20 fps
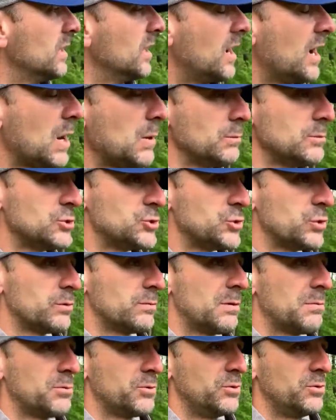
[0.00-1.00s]
I want to show you what
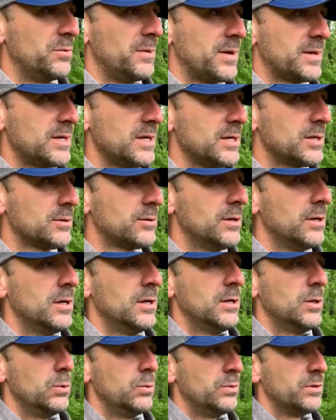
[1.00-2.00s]
we're doing back here
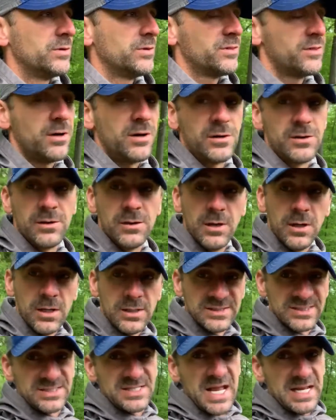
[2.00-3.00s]
with our
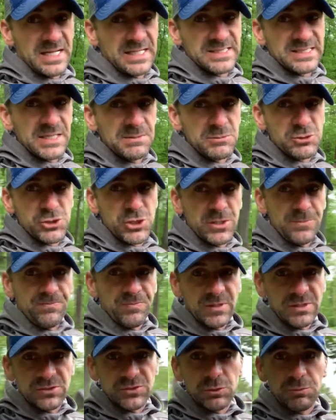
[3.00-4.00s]
standing seam machine.
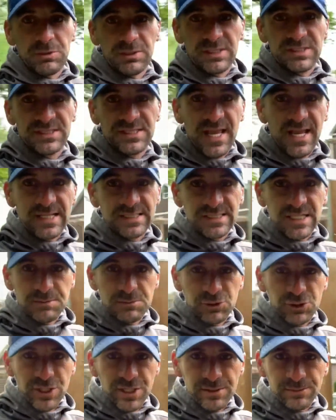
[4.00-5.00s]
So get the standing seam
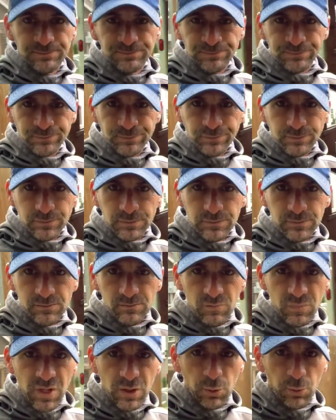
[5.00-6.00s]
machine
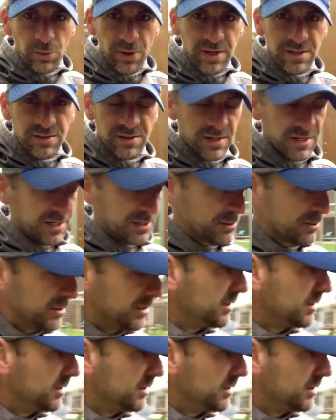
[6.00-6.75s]
right there.